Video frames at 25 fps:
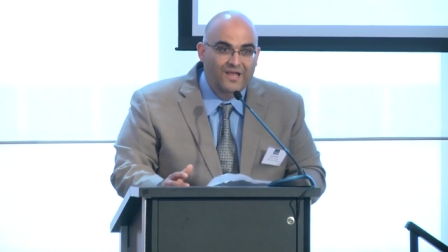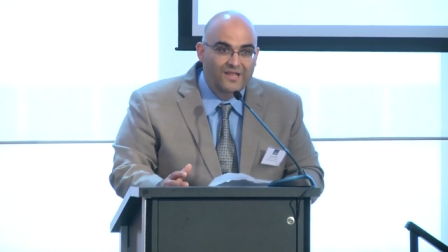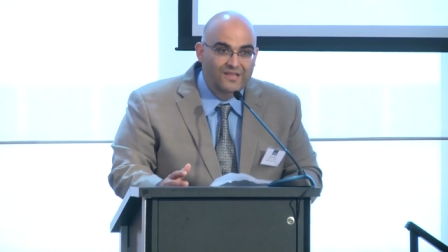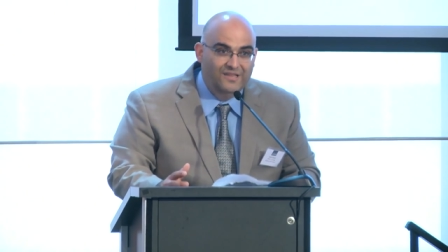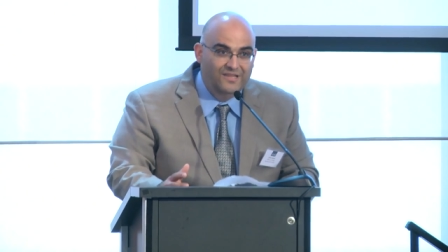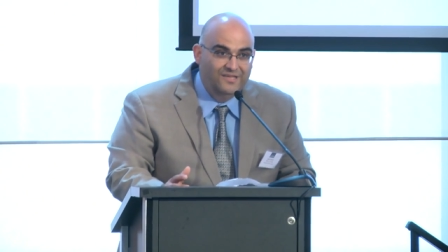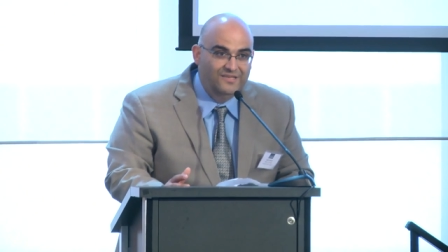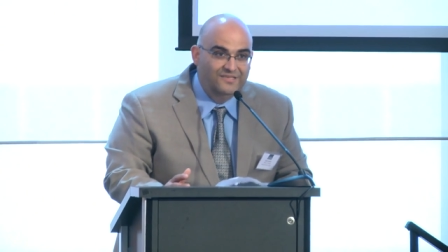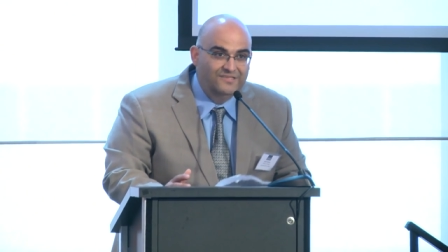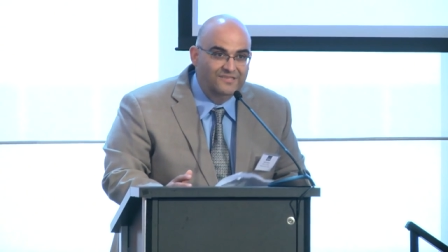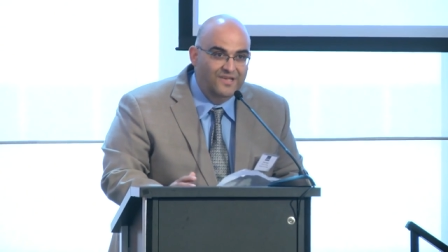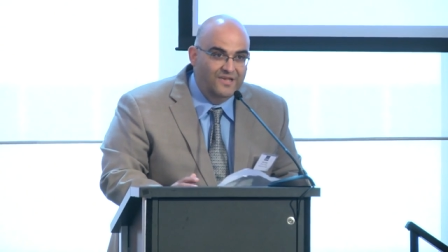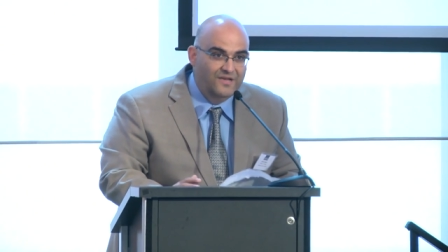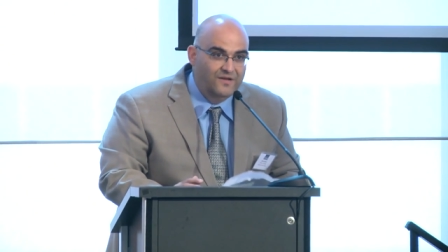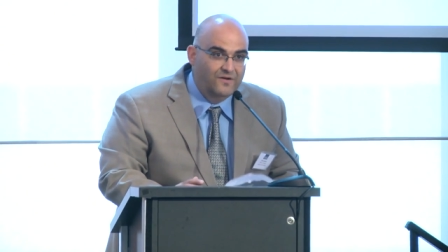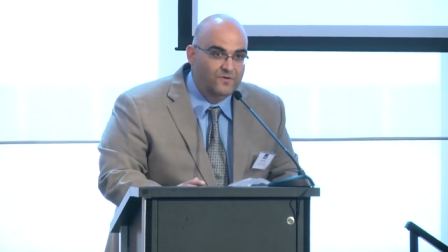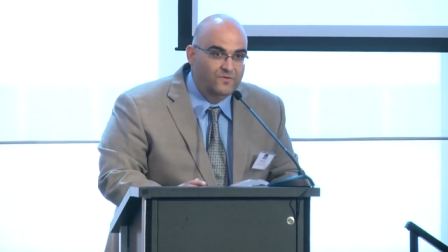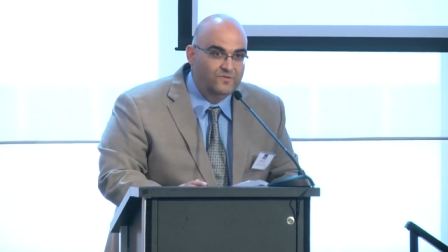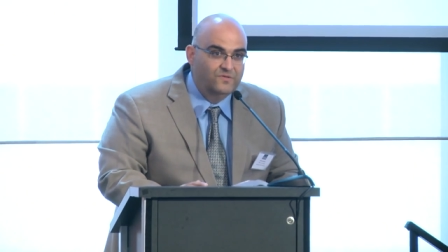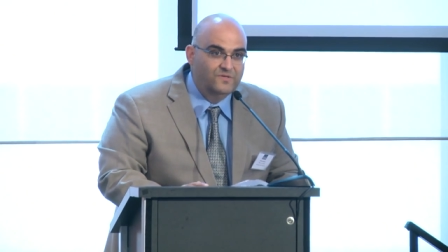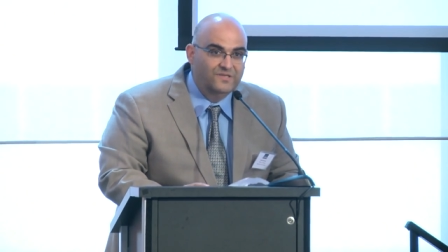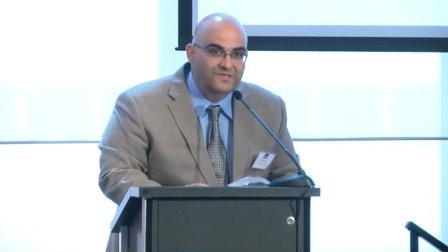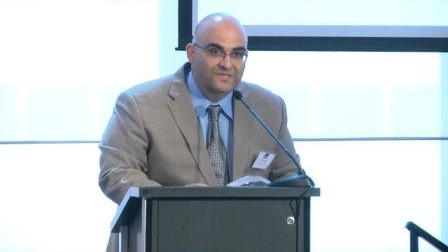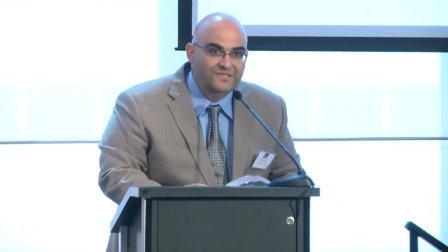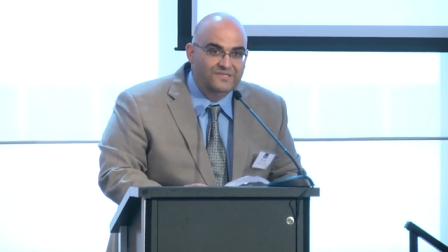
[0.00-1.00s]
Lise can go
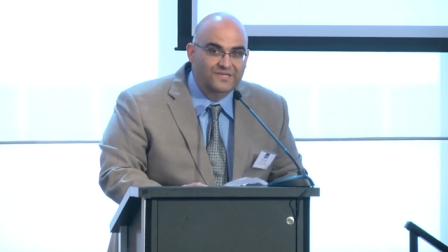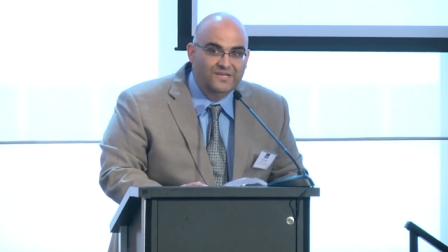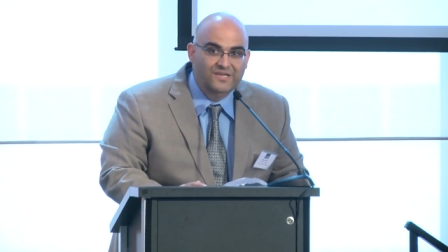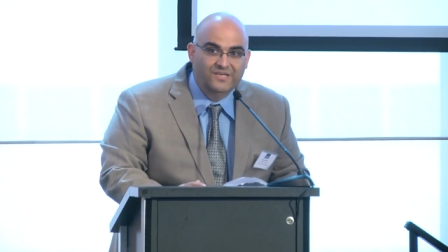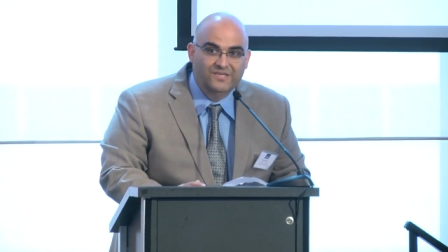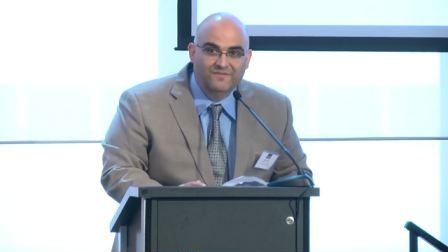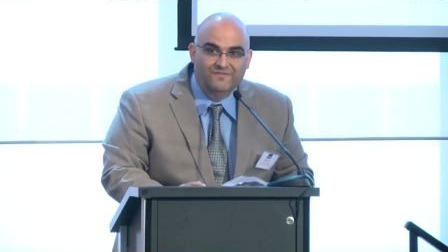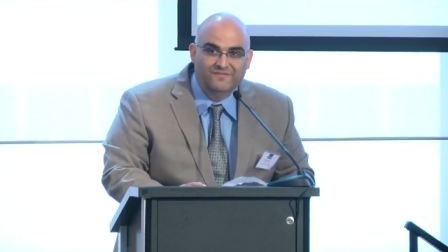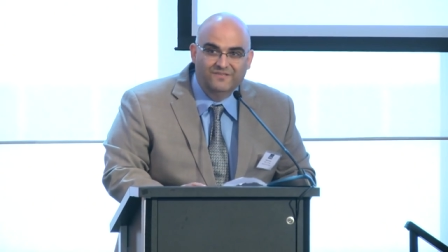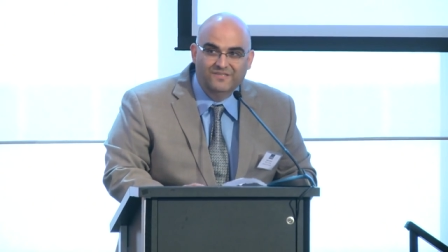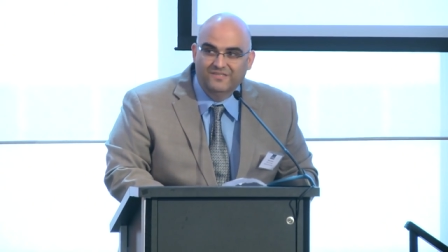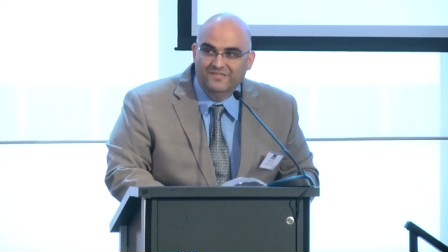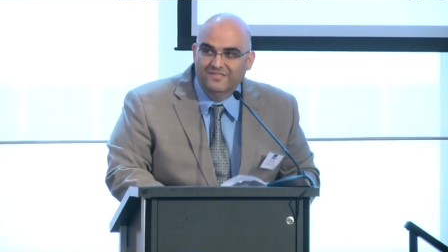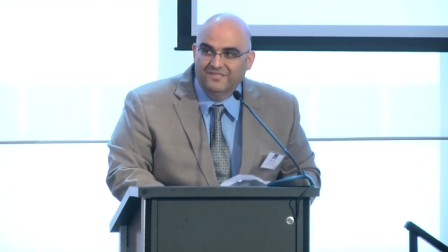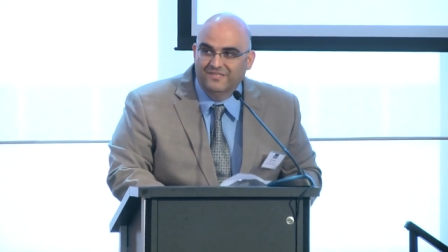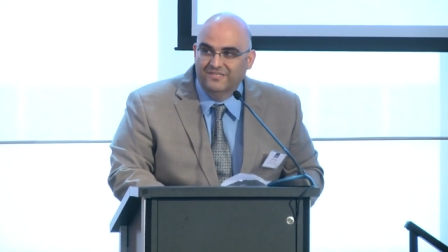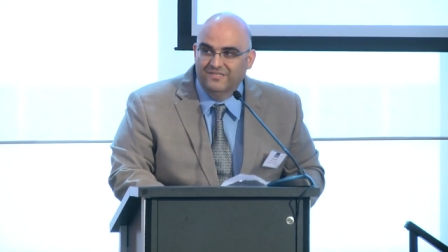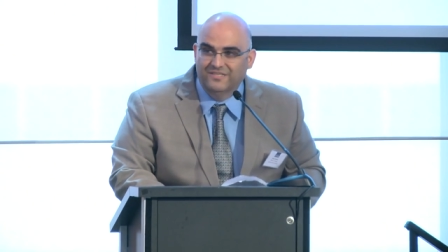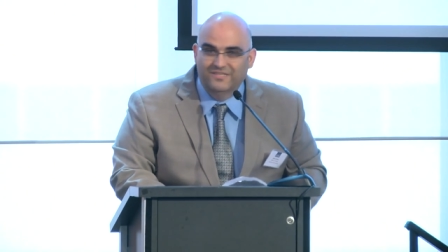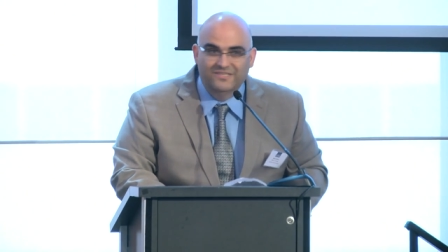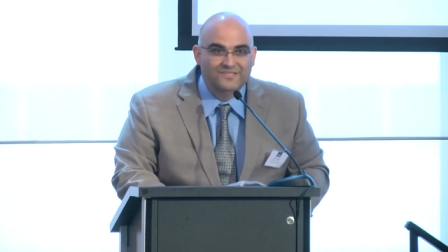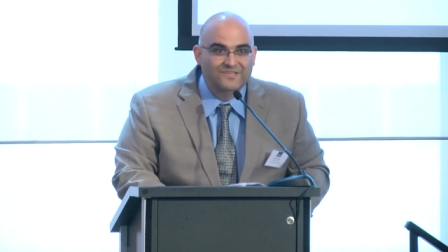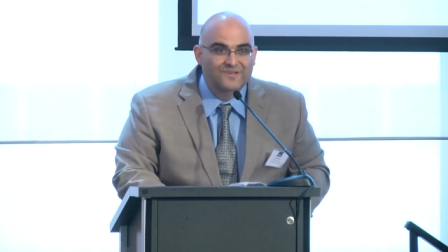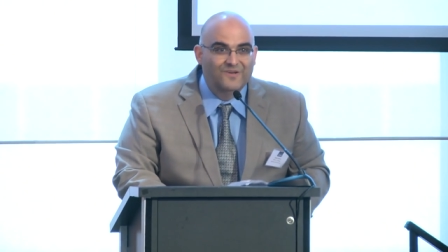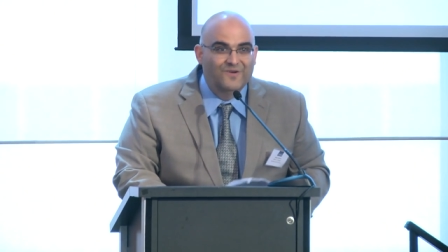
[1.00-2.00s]
to the stage if
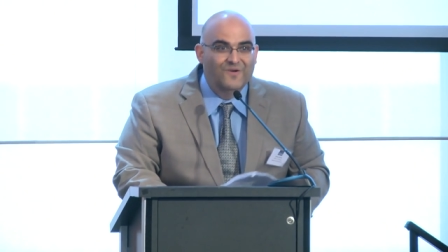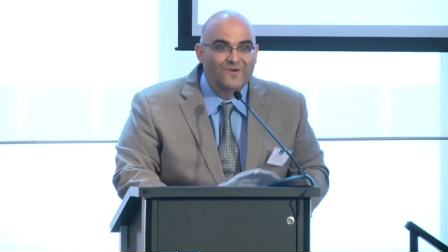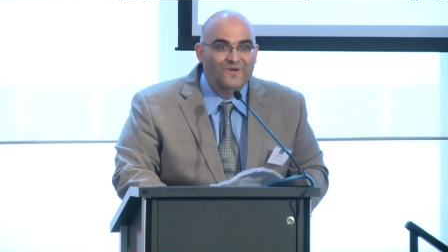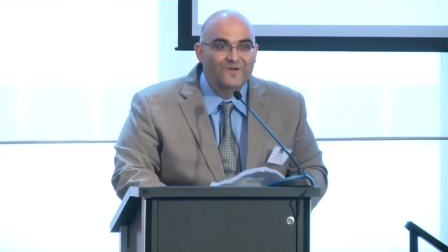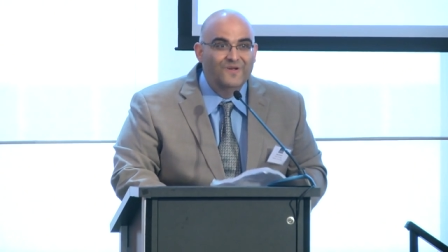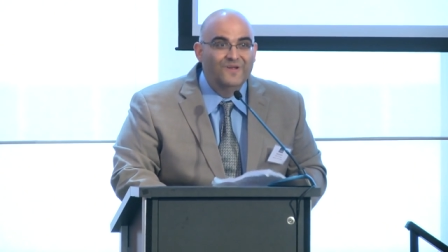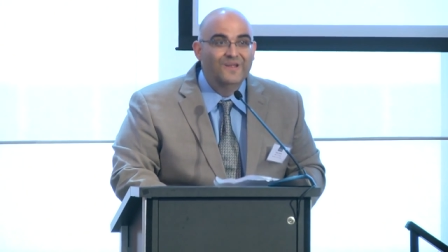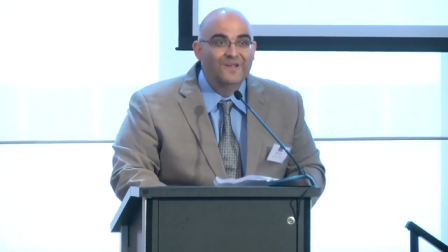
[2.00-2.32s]
she's here.